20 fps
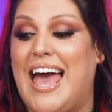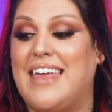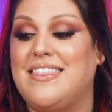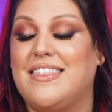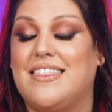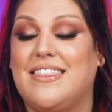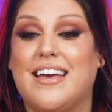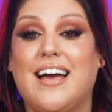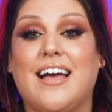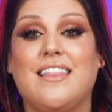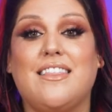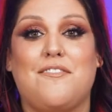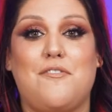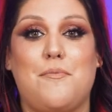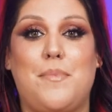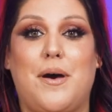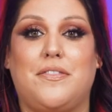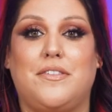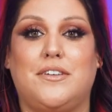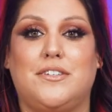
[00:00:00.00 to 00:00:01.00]
And the thing I love
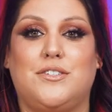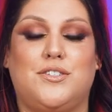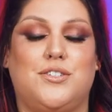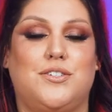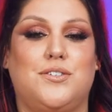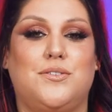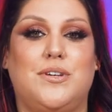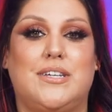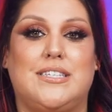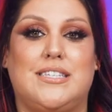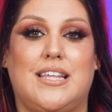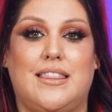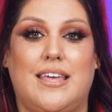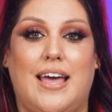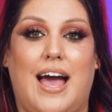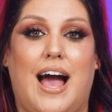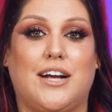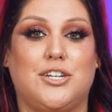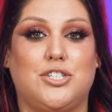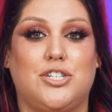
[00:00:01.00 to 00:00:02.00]
about these too is that
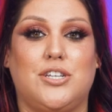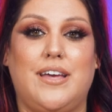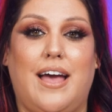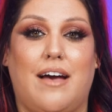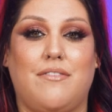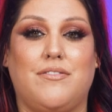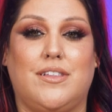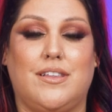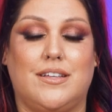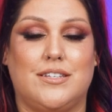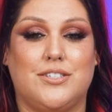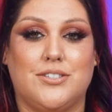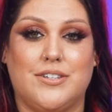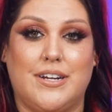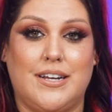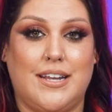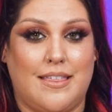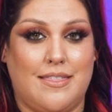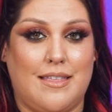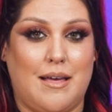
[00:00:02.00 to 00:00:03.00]
they actually have
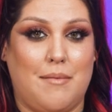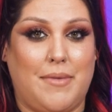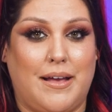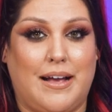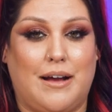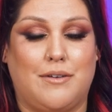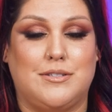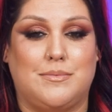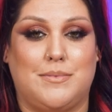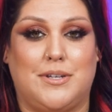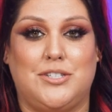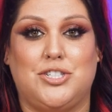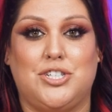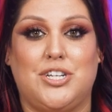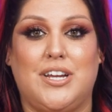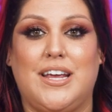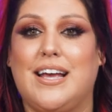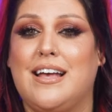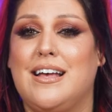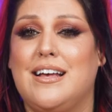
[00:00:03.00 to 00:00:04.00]
glycerin in them like I was
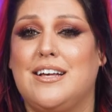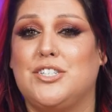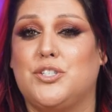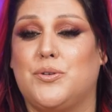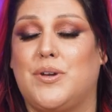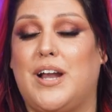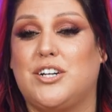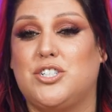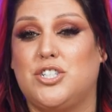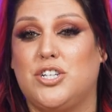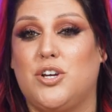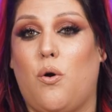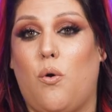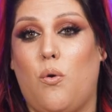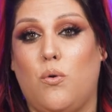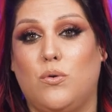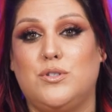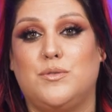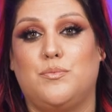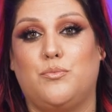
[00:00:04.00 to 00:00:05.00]
mentioning. So it actually
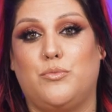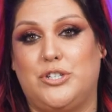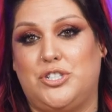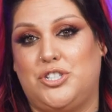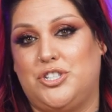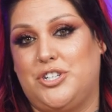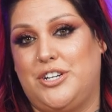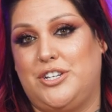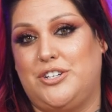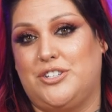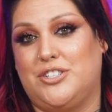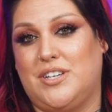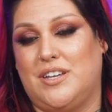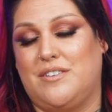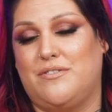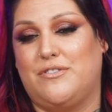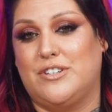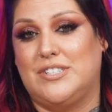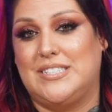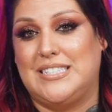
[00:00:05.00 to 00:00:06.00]
holds moisture in your
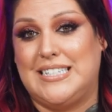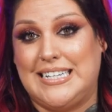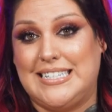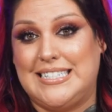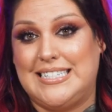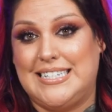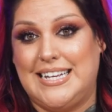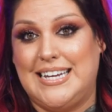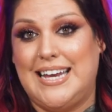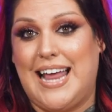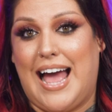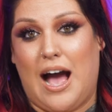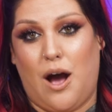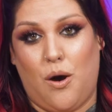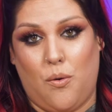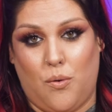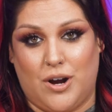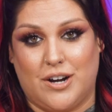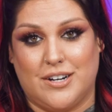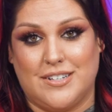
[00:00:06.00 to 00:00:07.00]
skin for 16
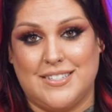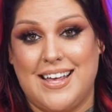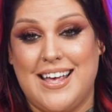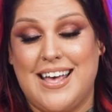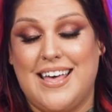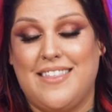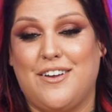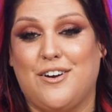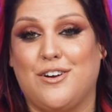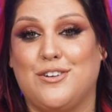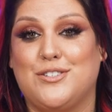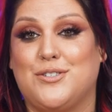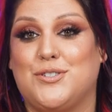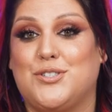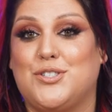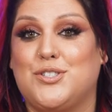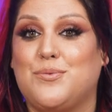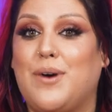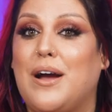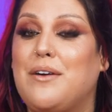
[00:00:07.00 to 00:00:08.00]
hours. They're also
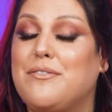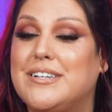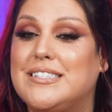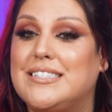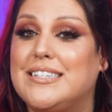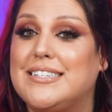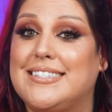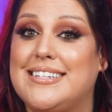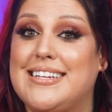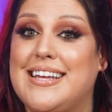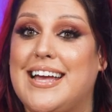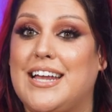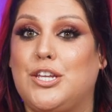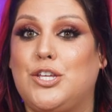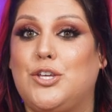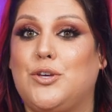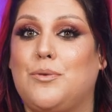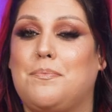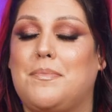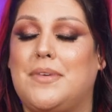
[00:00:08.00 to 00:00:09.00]
sweat resistant and
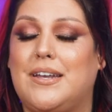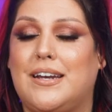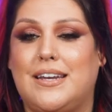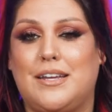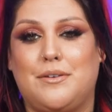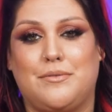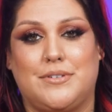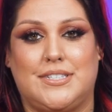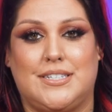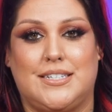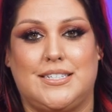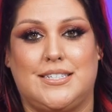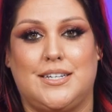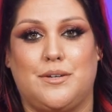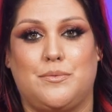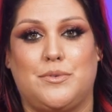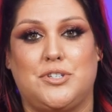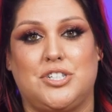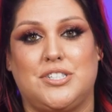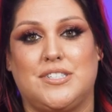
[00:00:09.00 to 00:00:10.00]
humidity
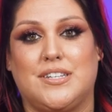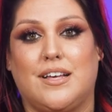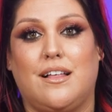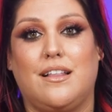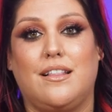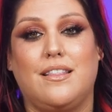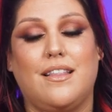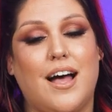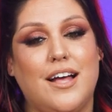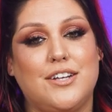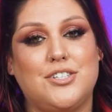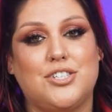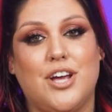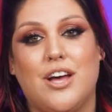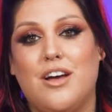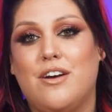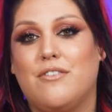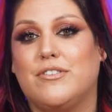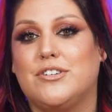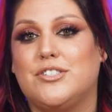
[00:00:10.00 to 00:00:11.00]
resistant, which is clutch
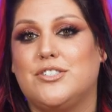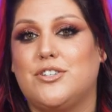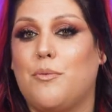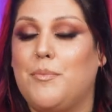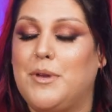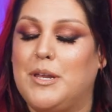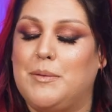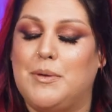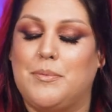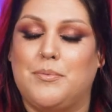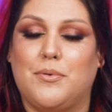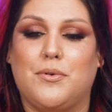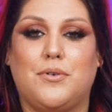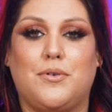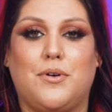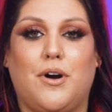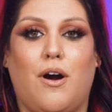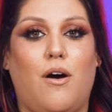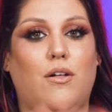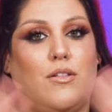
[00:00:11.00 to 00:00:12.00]
for so many people
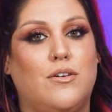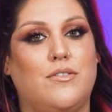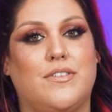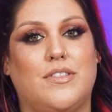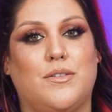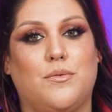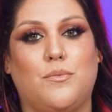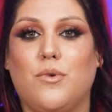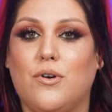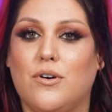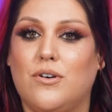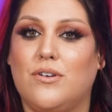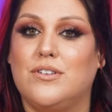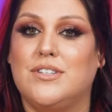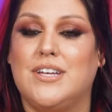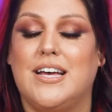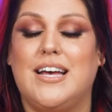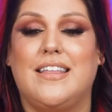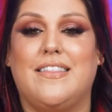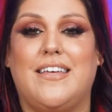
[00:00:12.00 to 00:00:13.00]
who are all over the
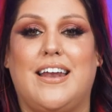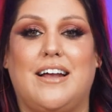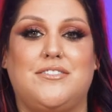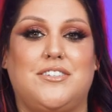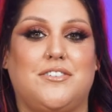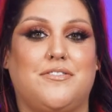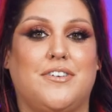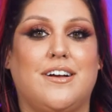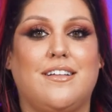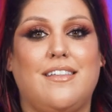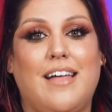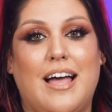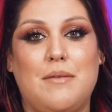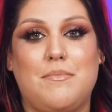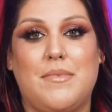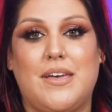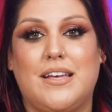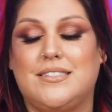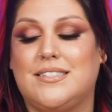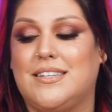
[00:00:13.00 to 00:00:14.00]
world that have different
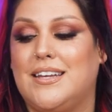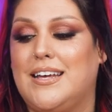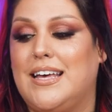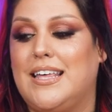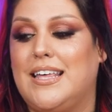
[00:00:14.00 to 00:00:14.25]
climates.